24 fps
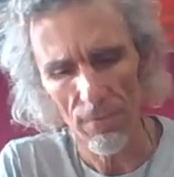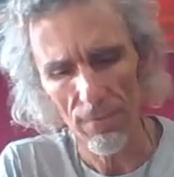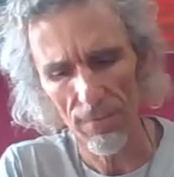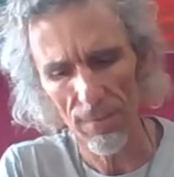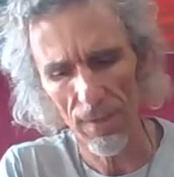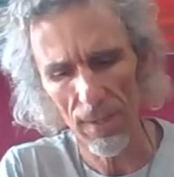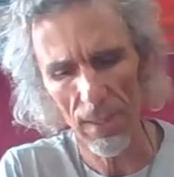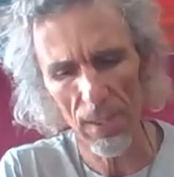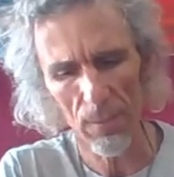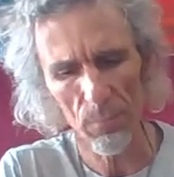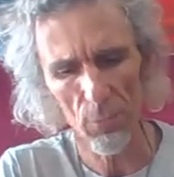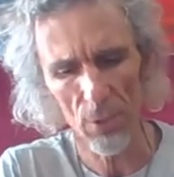
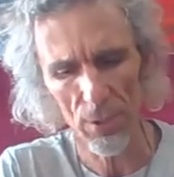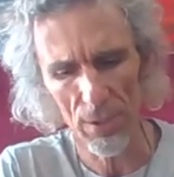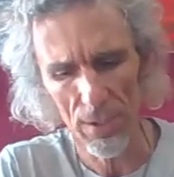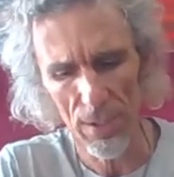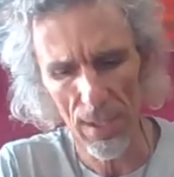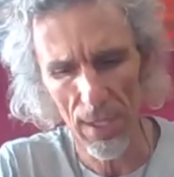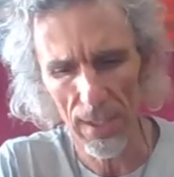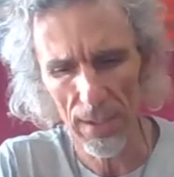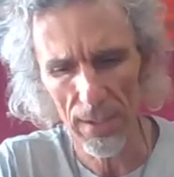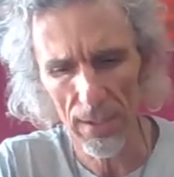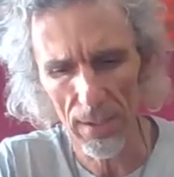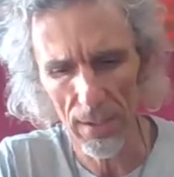fairly
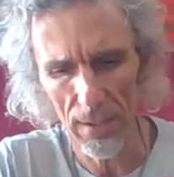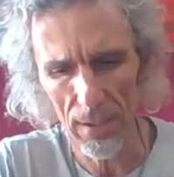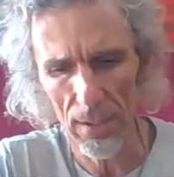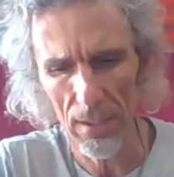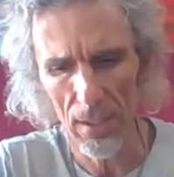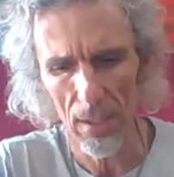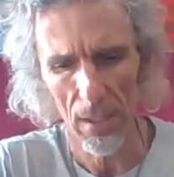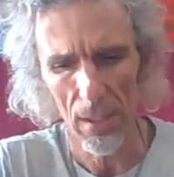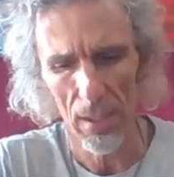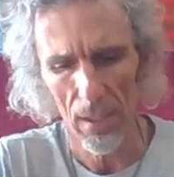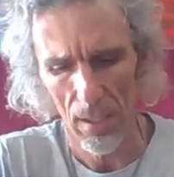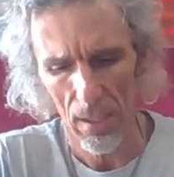
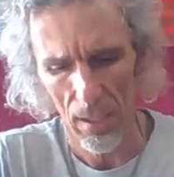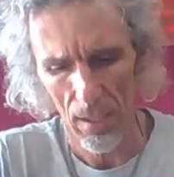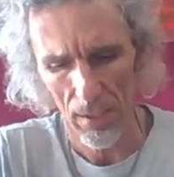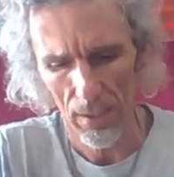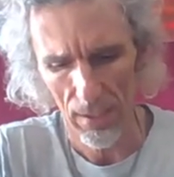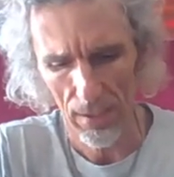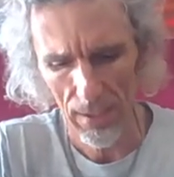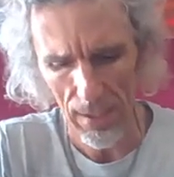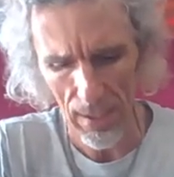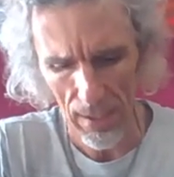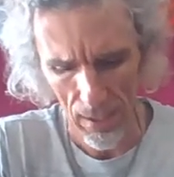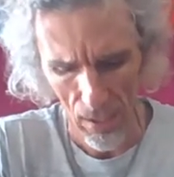protected.
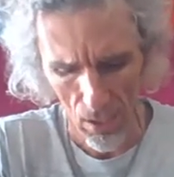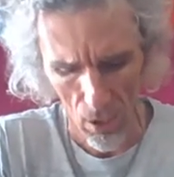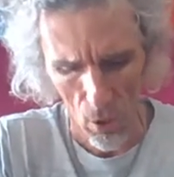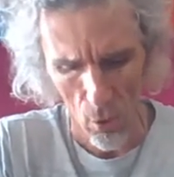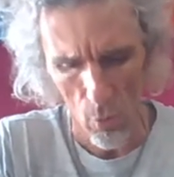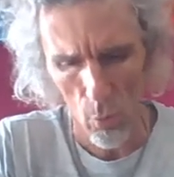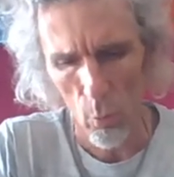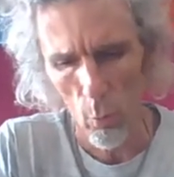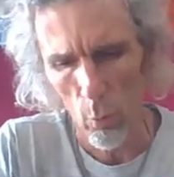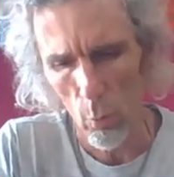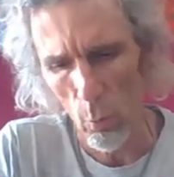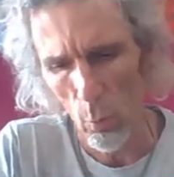Okay,
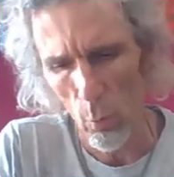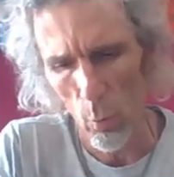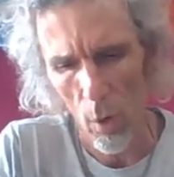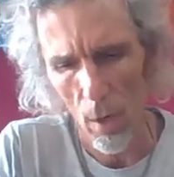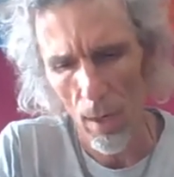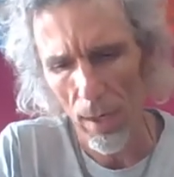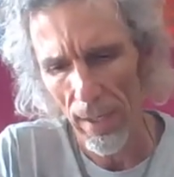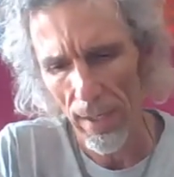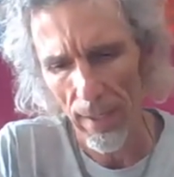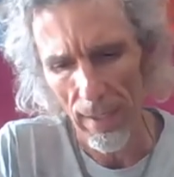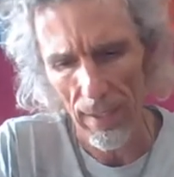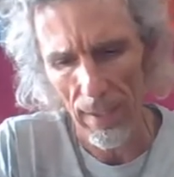
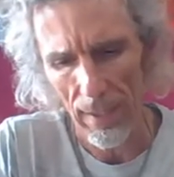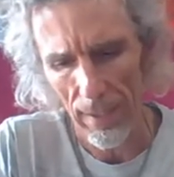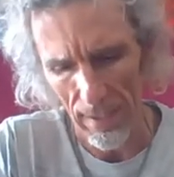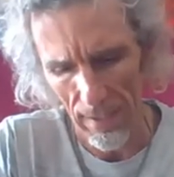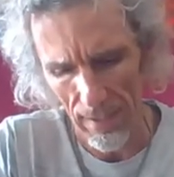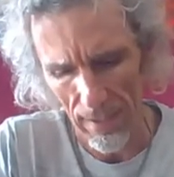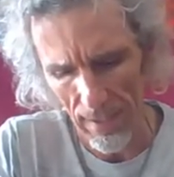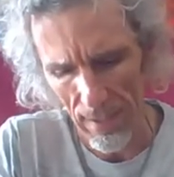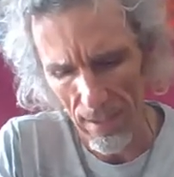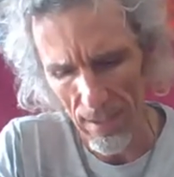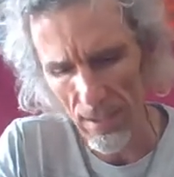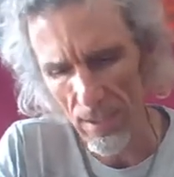why
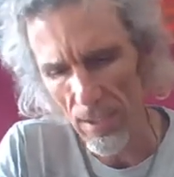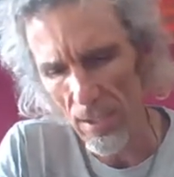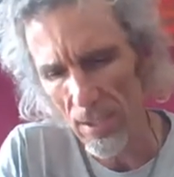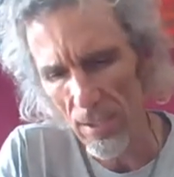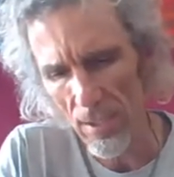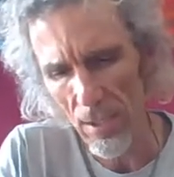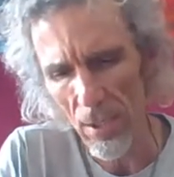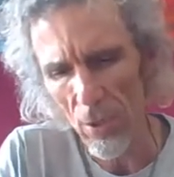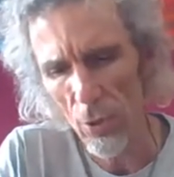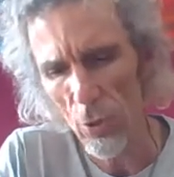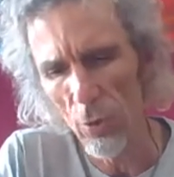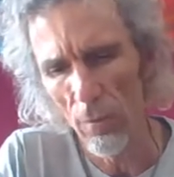is this
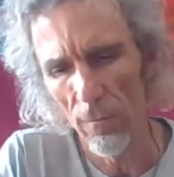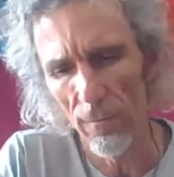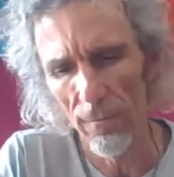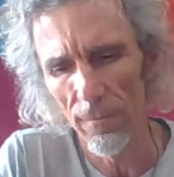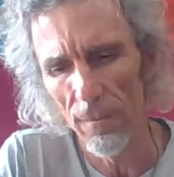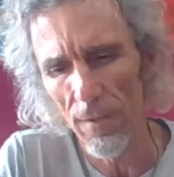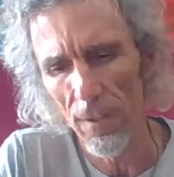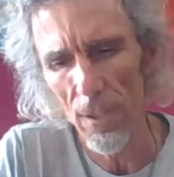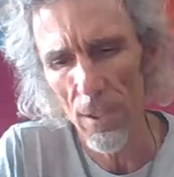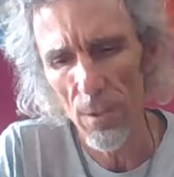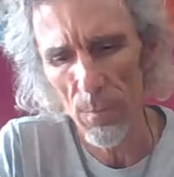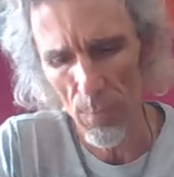in your
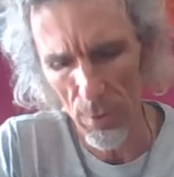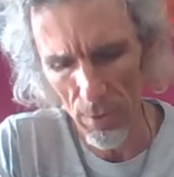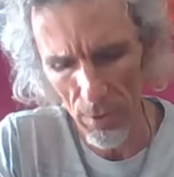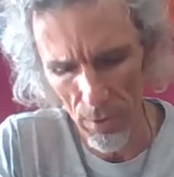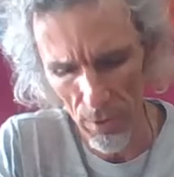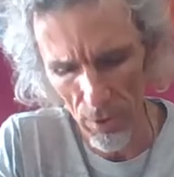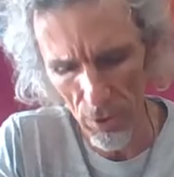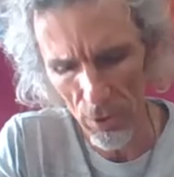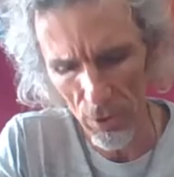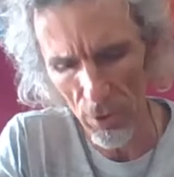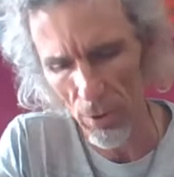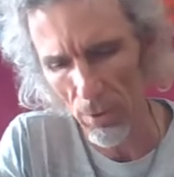fears
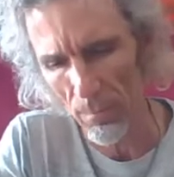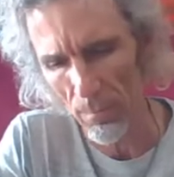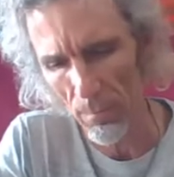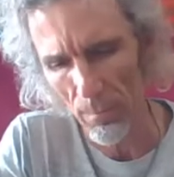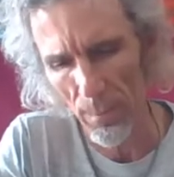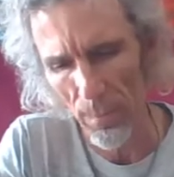position?